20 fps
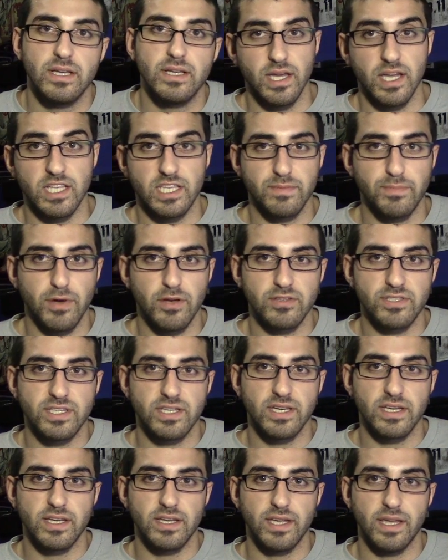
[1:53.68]
It's supposed
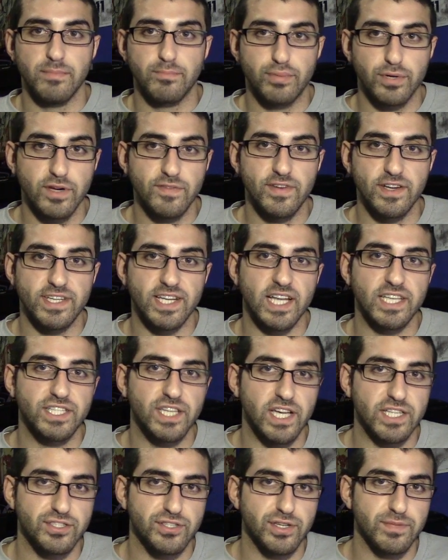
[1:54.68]
to improve your
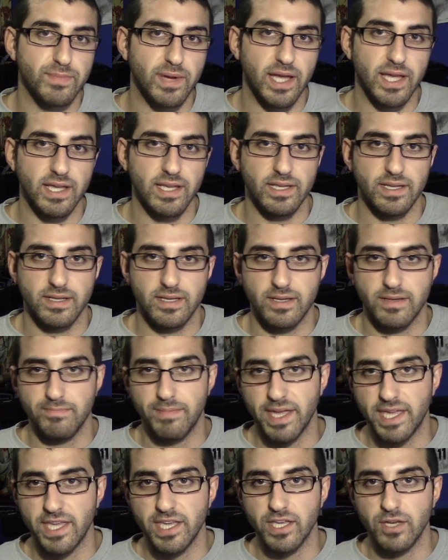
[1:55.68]
digestion by
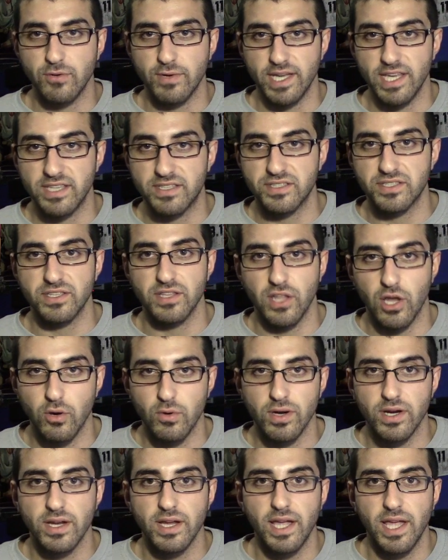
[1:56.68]
making you eat
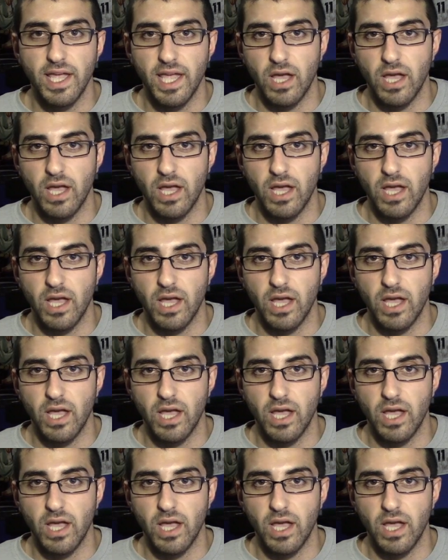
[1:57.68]
slower,